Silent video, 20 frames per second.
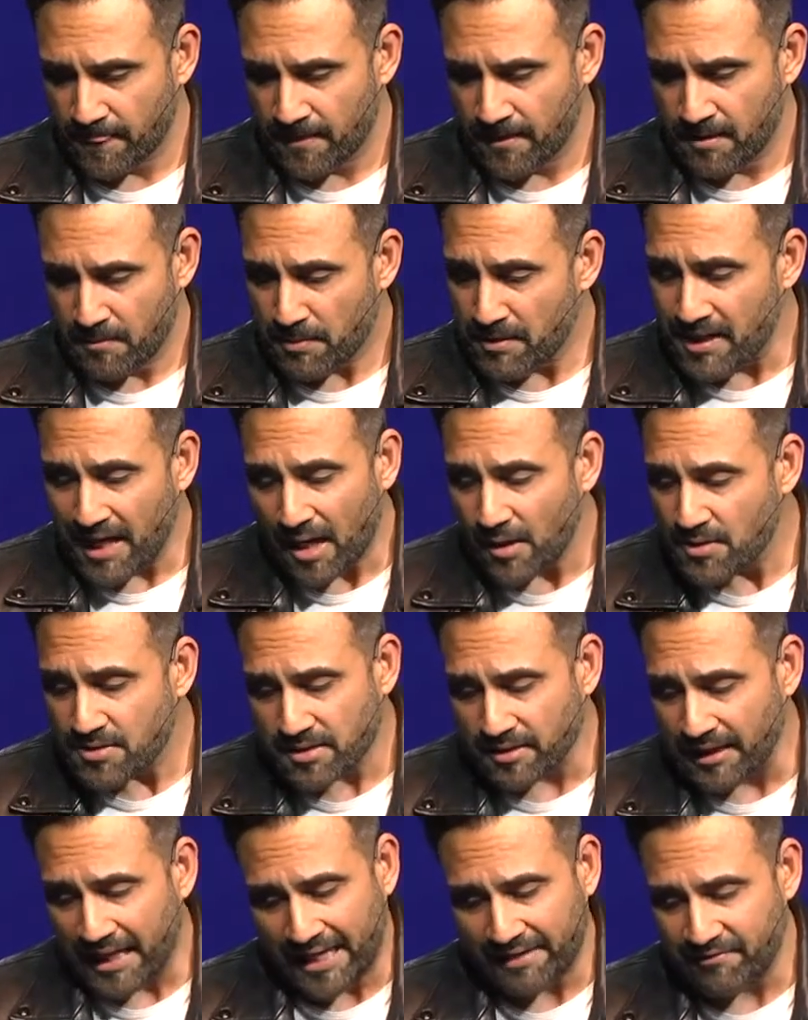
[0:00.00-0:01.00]
But now he's
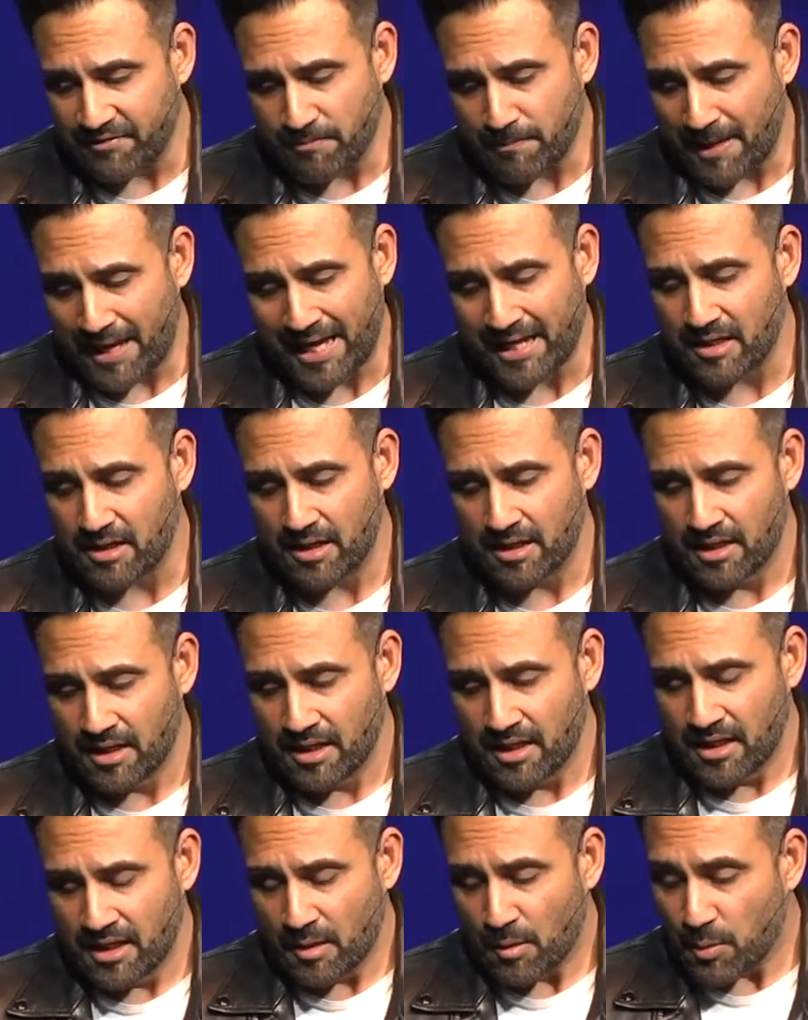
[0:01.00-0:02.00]
alive and back
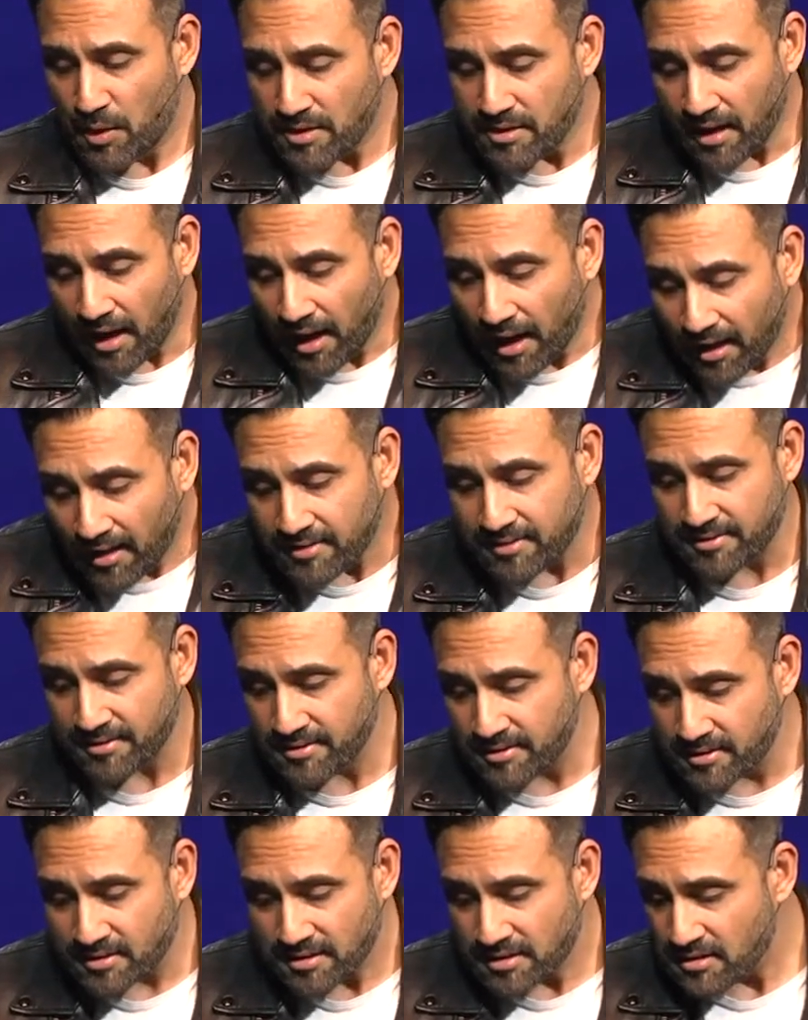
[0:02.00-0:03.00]
with
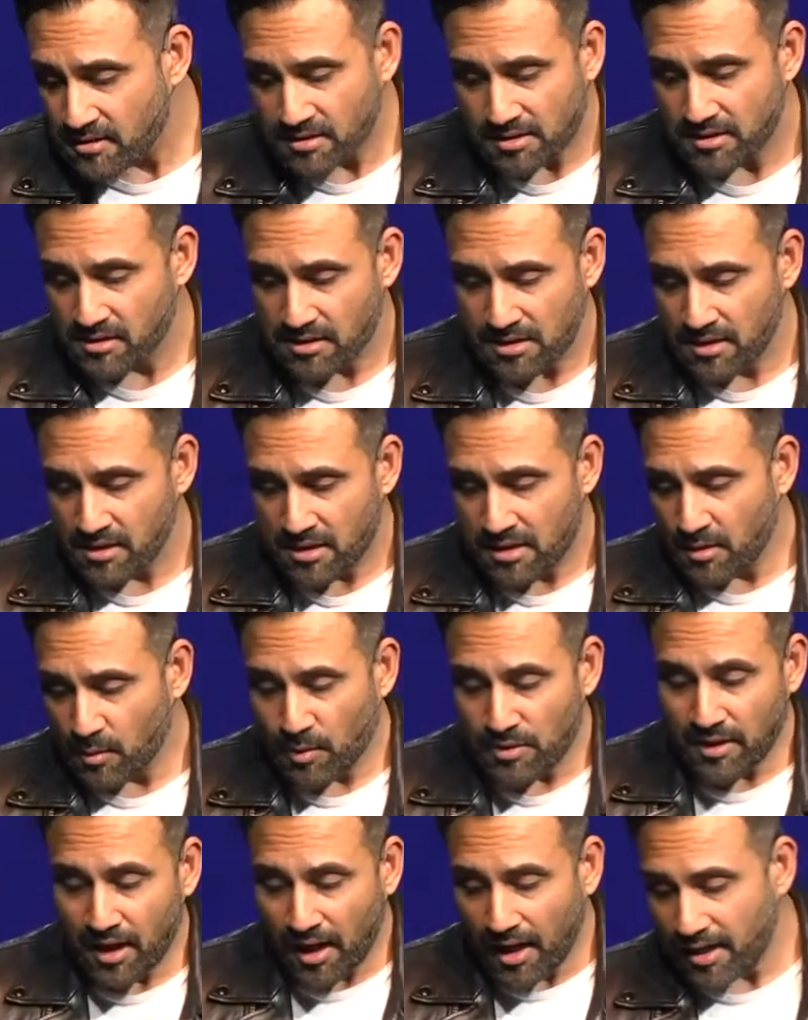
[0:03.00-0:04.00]
us. With
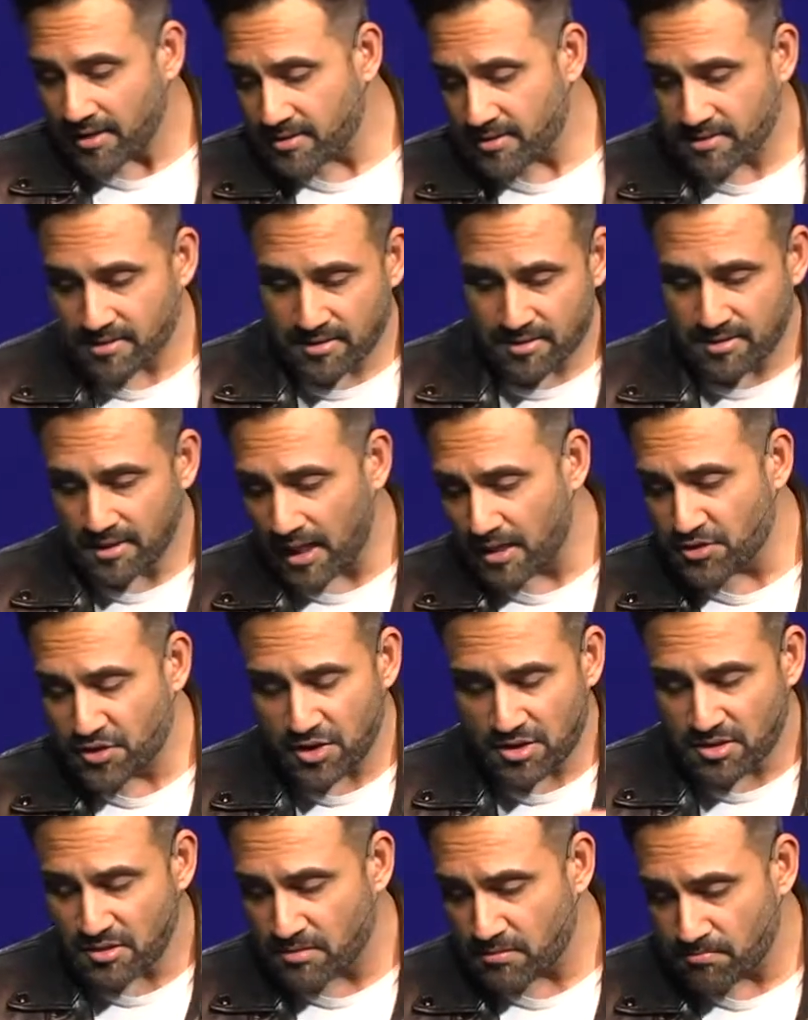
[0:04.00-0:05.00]
us, not
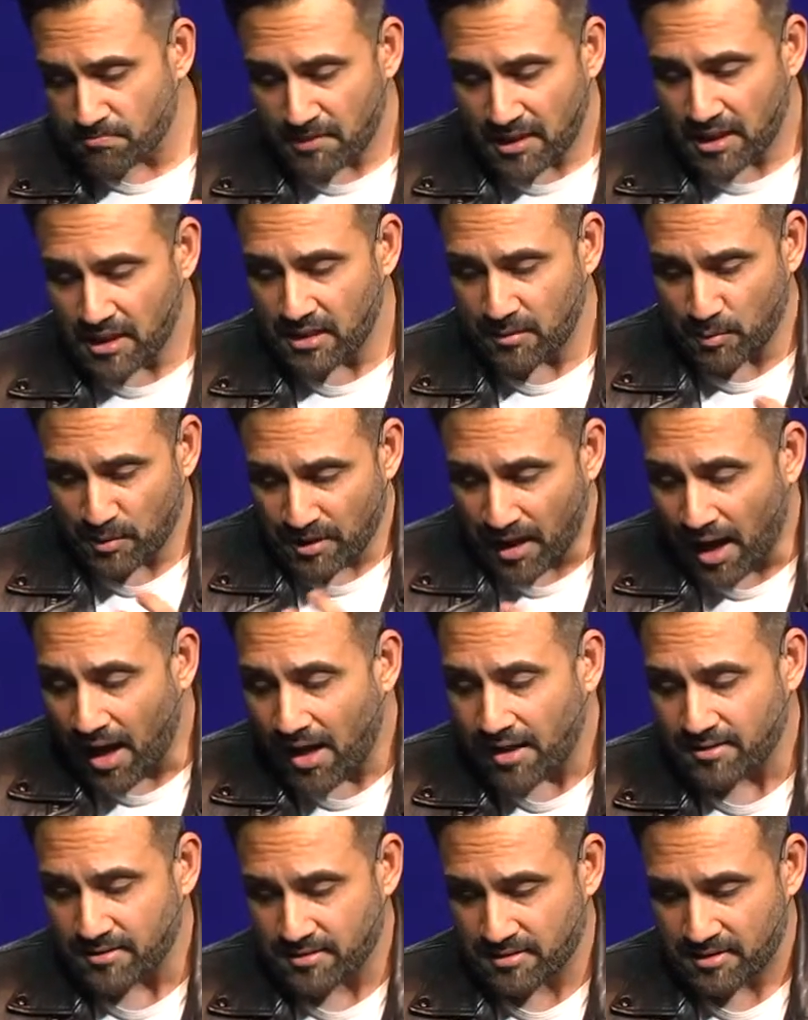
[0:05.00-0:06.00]
just me, with
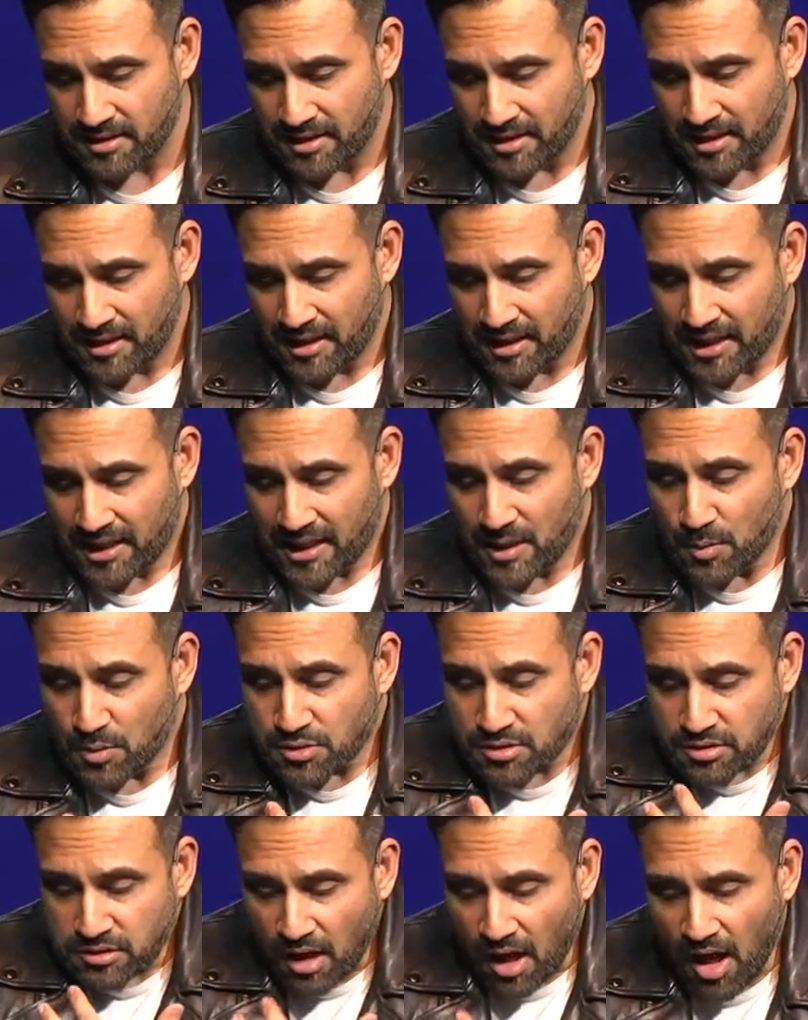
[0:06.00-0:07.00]
us. He was
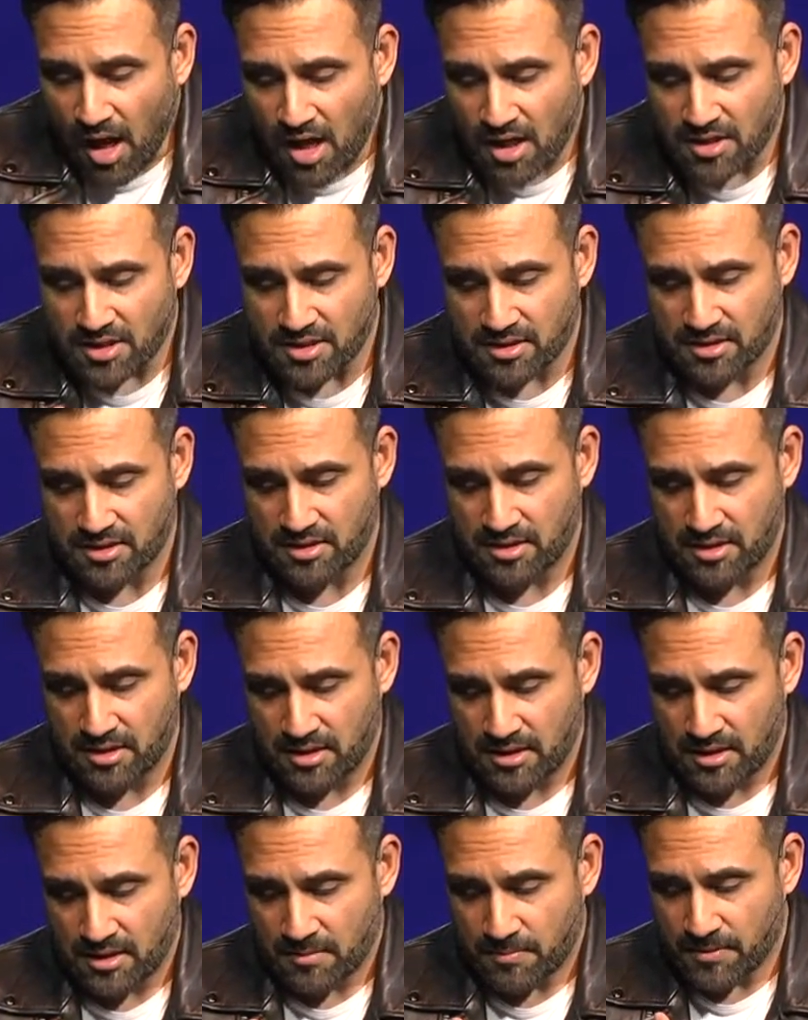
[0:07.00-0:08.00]
lost,
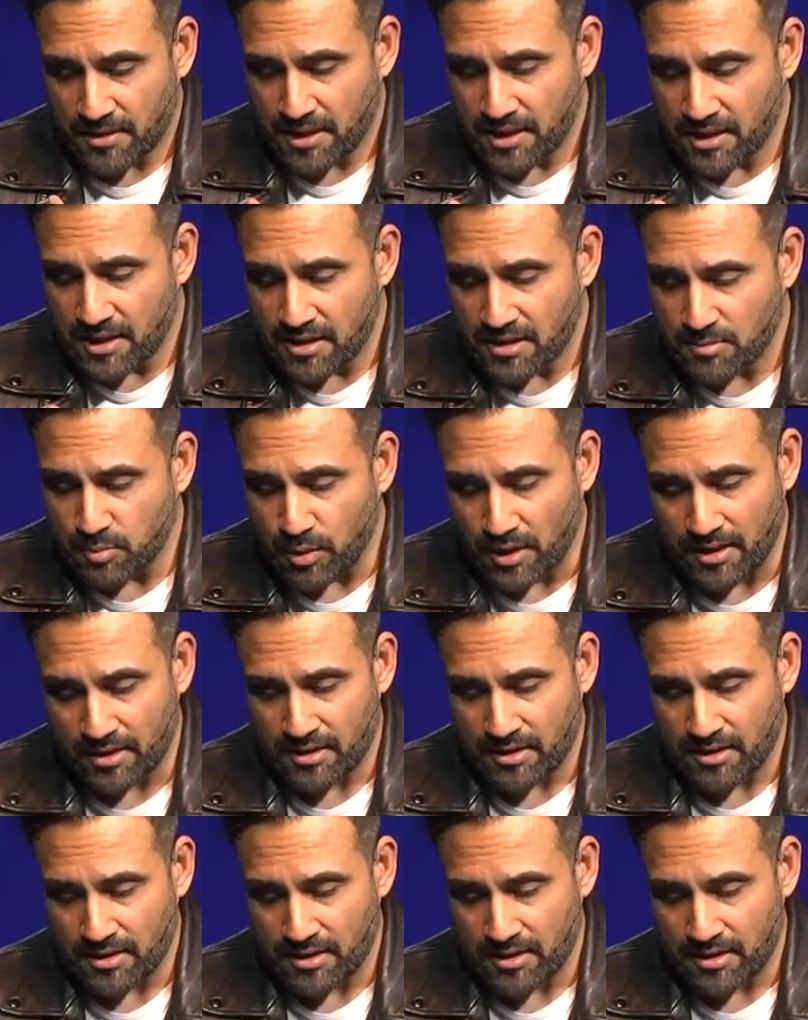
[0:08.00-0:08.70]
but he is what?